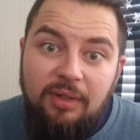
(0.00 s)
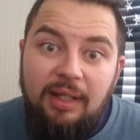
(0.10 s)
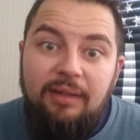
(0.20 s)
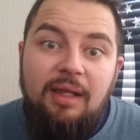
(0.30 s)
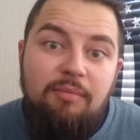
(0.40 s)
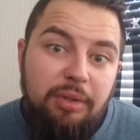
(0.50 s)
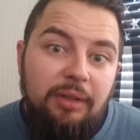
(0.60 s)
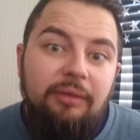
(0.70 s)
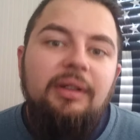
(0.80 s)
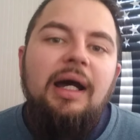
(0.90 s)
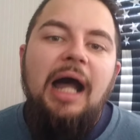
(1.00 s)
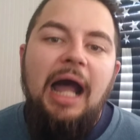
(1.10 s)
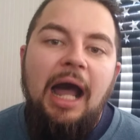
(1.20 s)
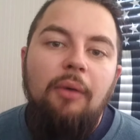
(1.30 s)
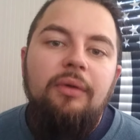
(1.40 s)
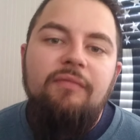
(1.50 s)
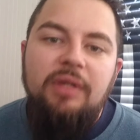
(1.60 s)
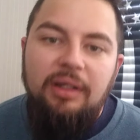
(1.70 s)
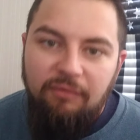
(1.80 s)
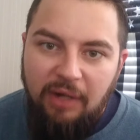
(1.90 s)
that they built out of
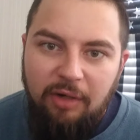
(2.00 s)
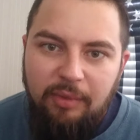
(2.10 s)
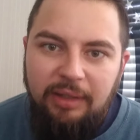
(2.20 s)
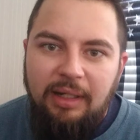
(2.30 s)
the environment.